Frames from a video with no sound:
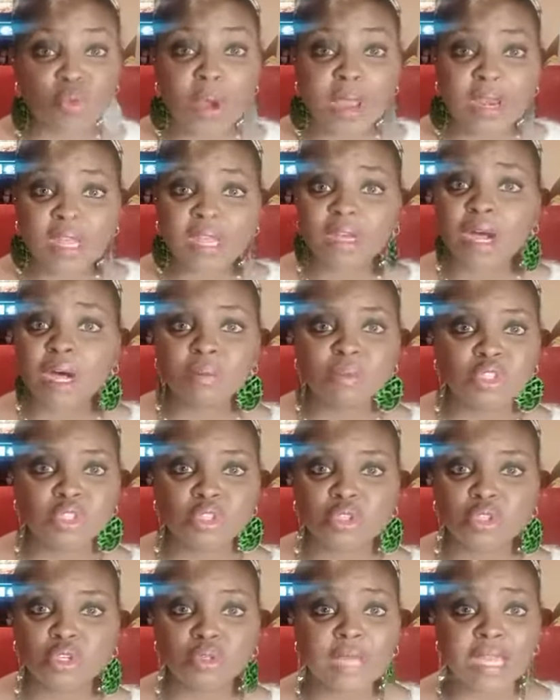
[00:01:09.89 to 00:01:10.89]
When it comes
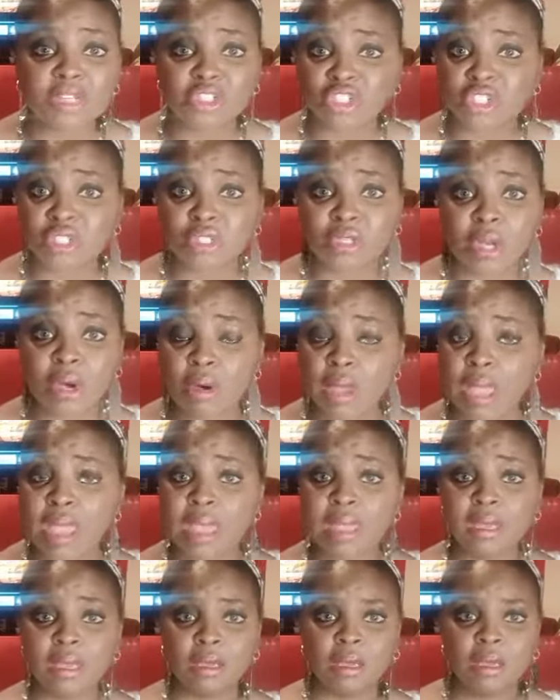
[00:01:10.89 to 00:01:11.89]
to you, like, just know,
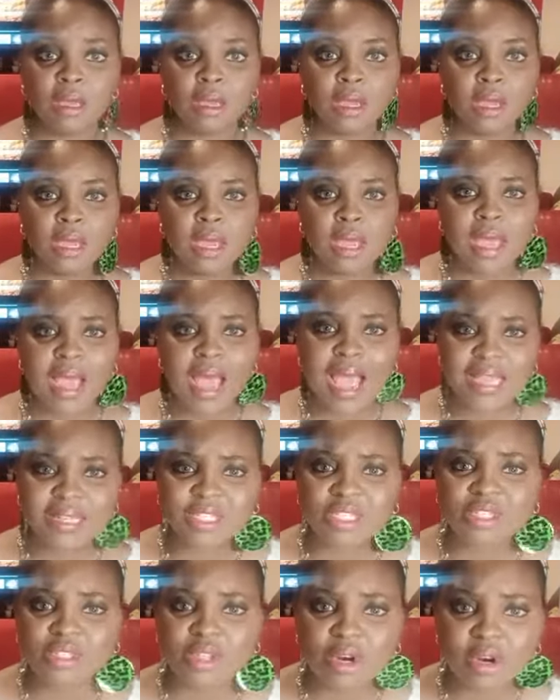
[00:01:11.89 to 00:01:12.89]
hey, I
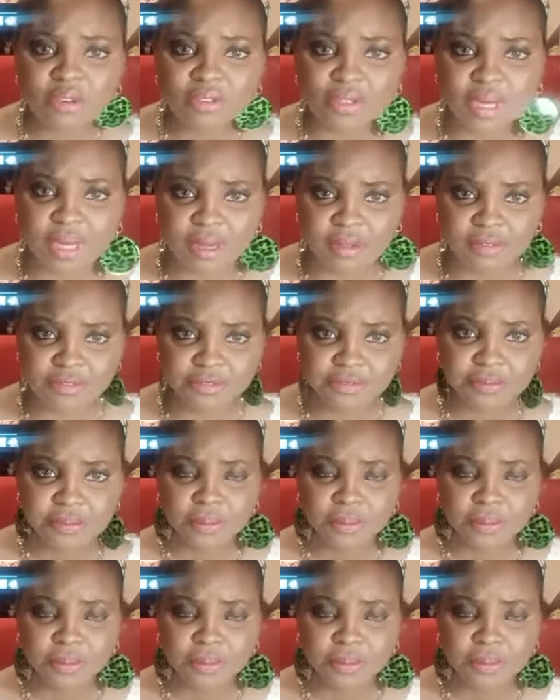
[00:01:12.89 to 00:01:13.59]
deserve love.